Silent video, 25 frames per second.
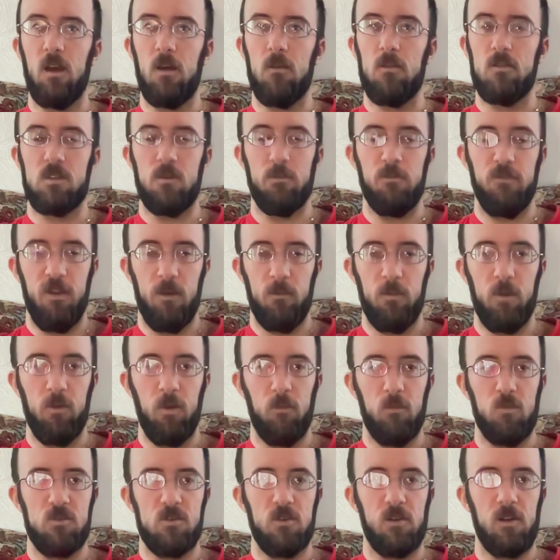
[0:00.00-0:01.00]
Some family
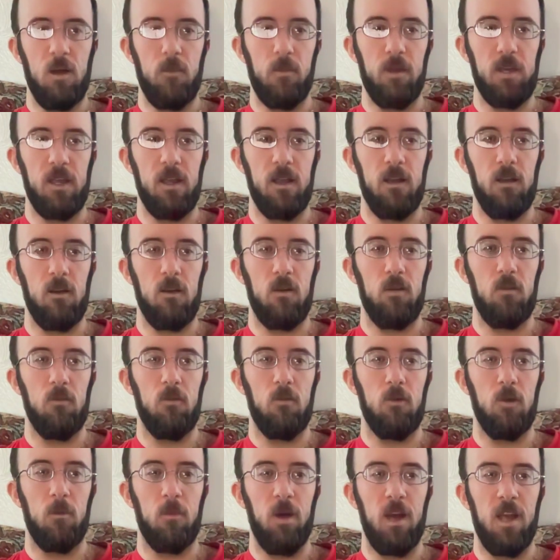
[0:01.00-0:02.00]
members are coming here.
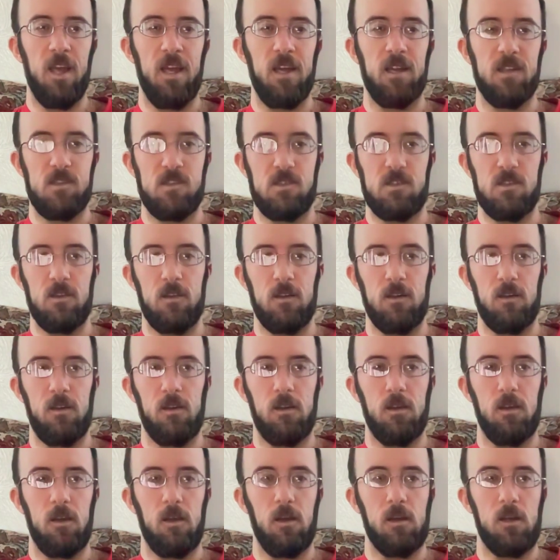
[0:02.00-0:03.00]
One of my aunts,
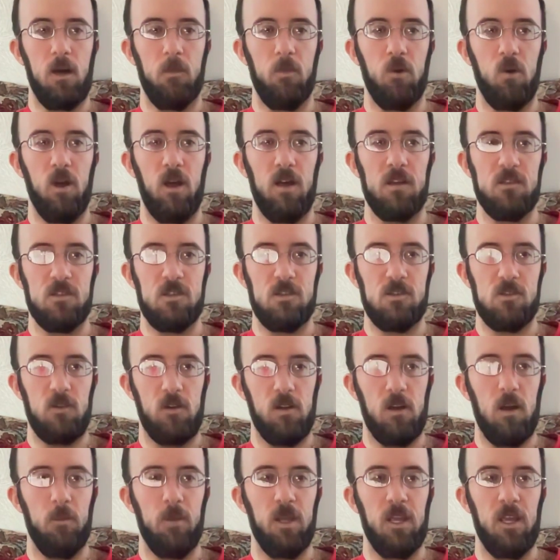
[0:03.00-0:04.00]
a couple cousins are
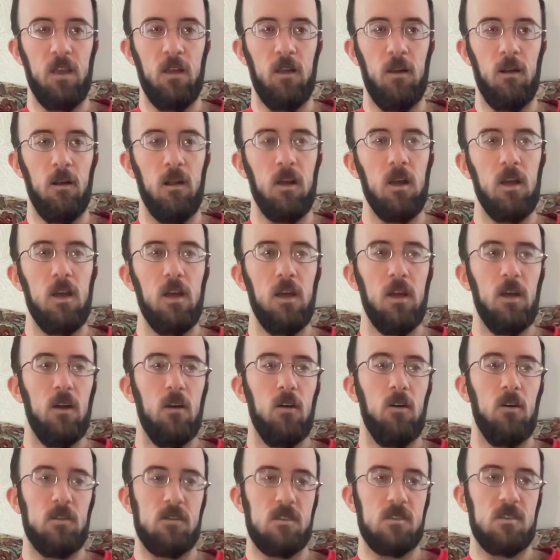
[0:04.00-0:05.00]
coming here
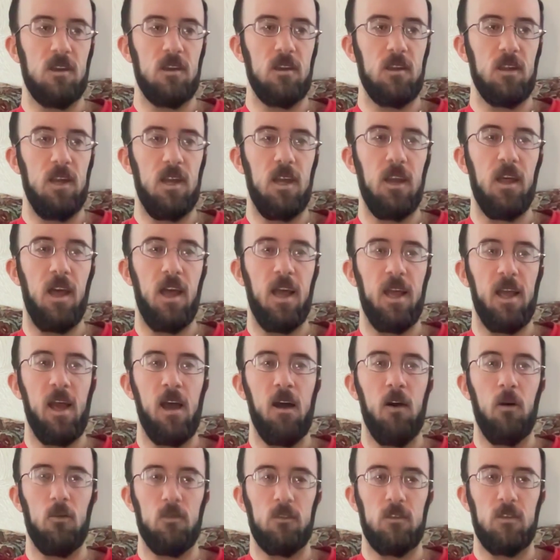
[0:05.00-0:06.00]
on Sunday to hang
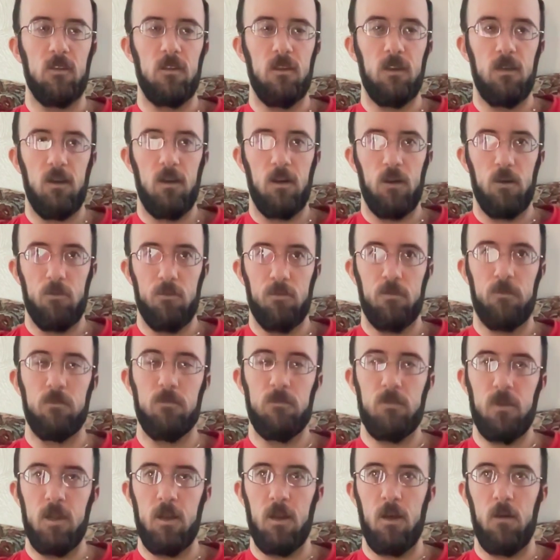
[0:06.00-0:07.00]
out,
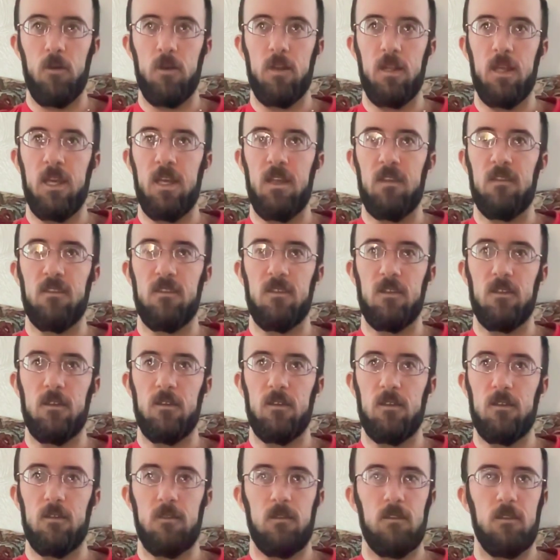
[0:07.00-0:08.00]
and eat
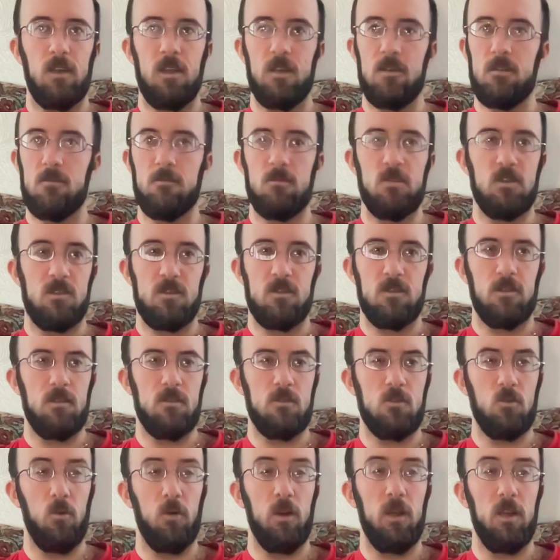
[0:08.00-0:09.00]
and just
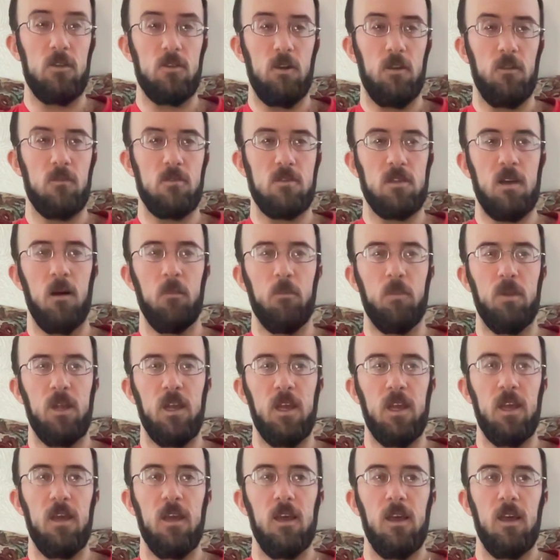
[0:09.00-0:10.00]
enjoy each other's
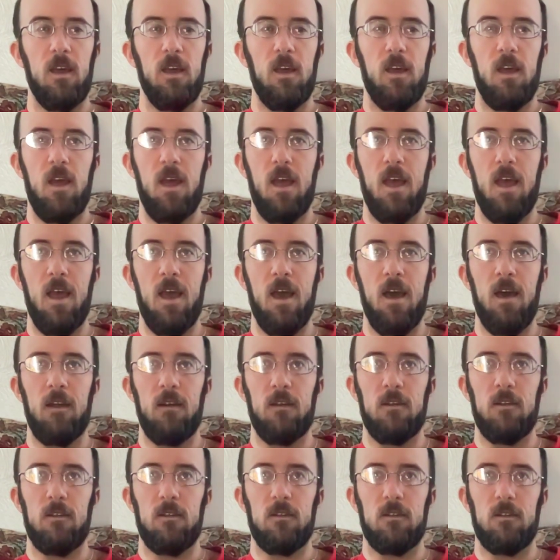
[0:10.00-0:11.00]
company.
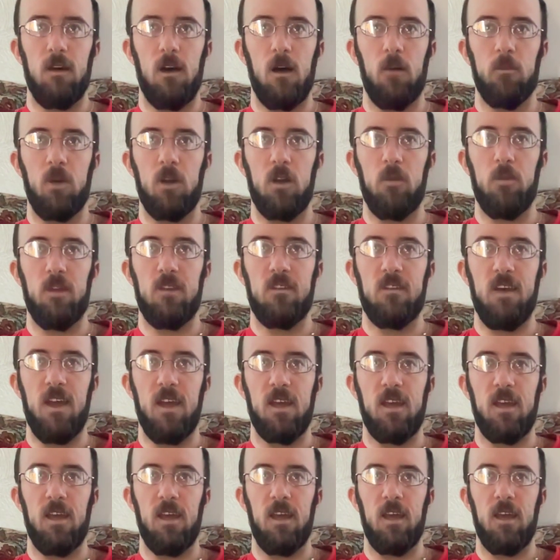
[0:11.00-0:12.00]
And I'm going to be
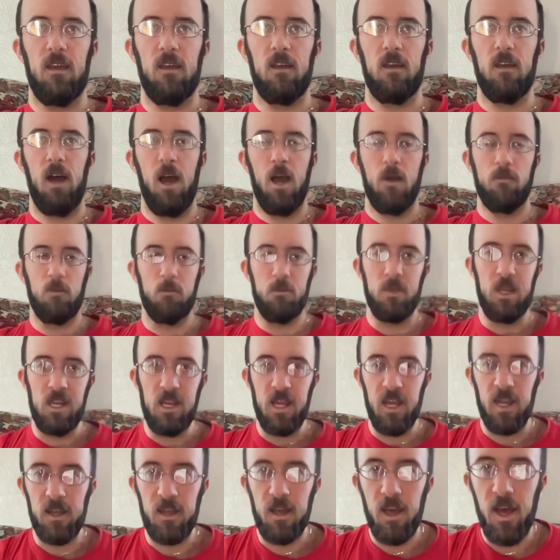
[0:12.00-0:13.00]
I have a
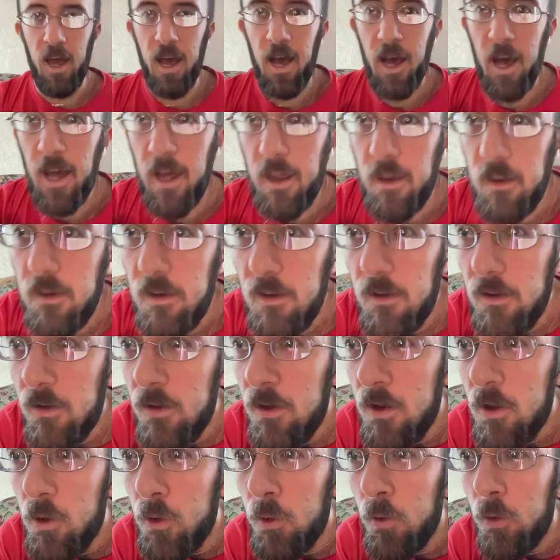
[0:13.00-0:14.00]
meeting at
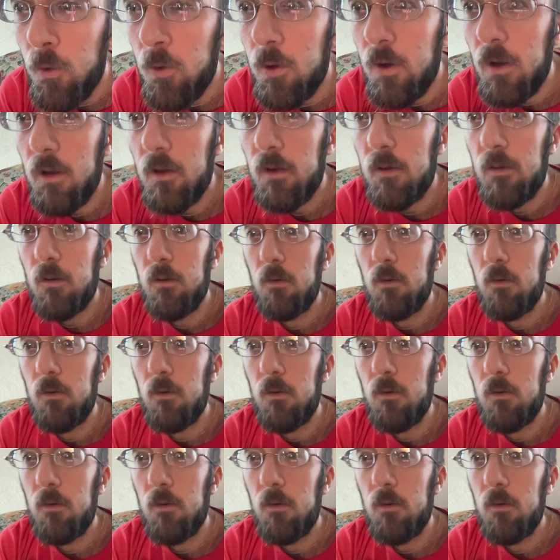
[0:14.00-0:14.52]
noon,